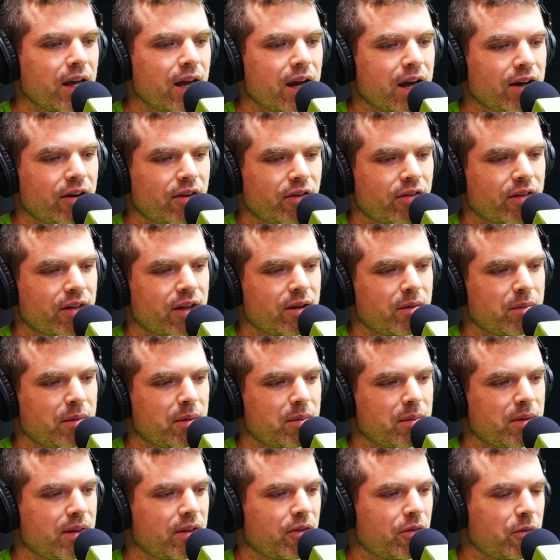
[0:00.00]
I just thought maybe
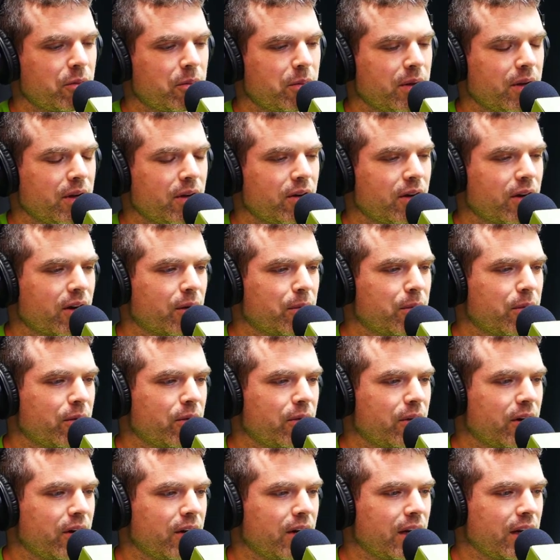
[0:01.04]
this would be a good
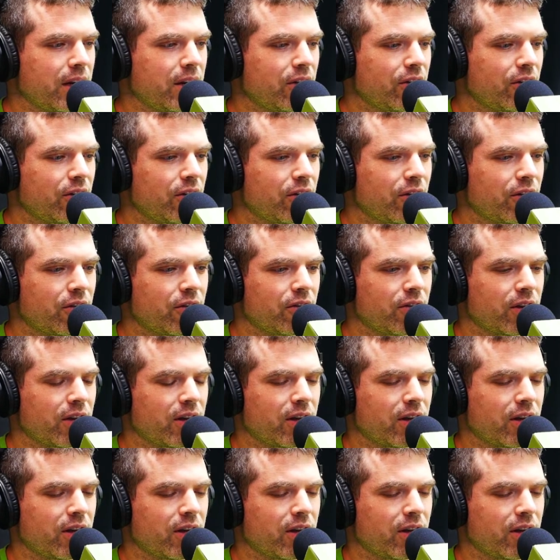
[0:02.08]
opportunity to just